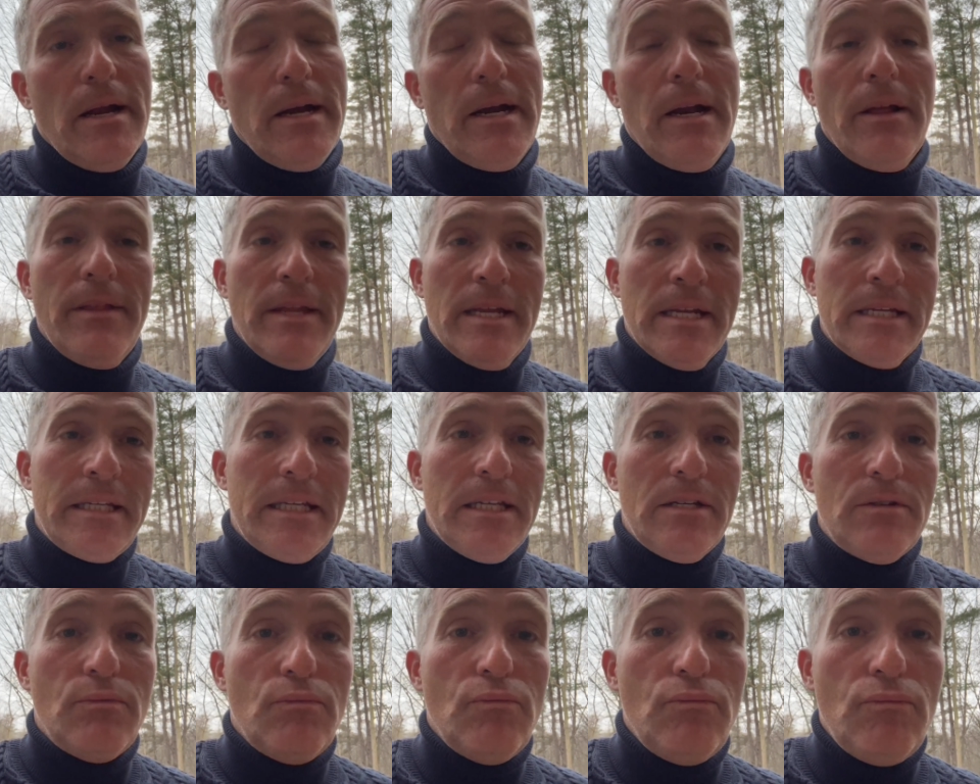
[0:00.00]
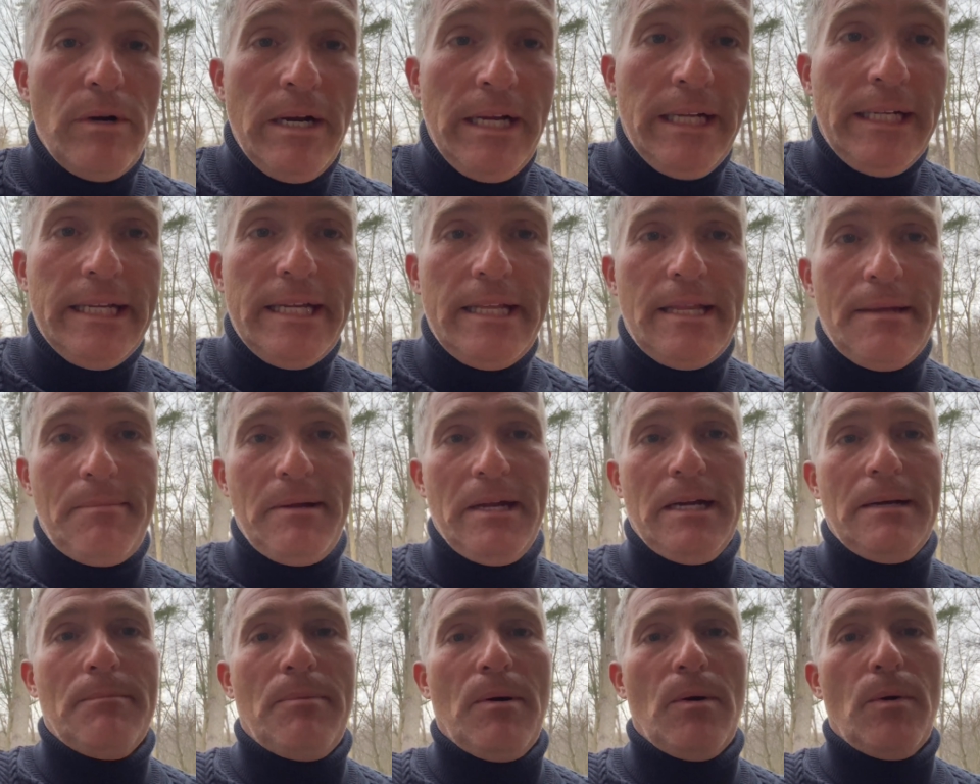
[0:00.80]
Now, this is really the
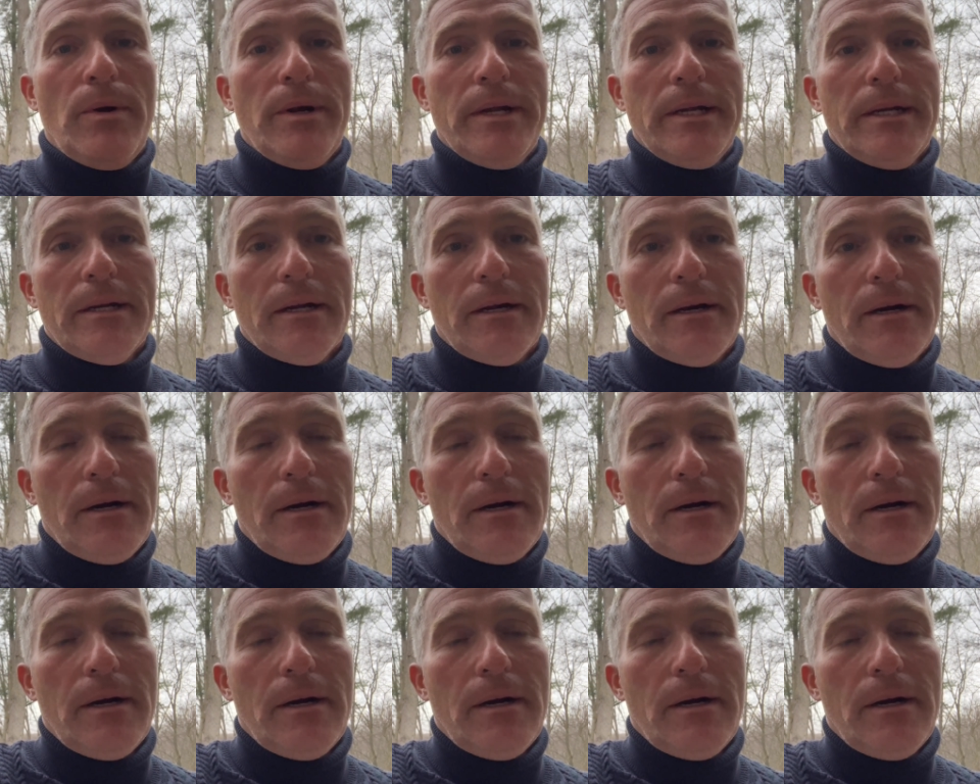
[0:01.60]
big point.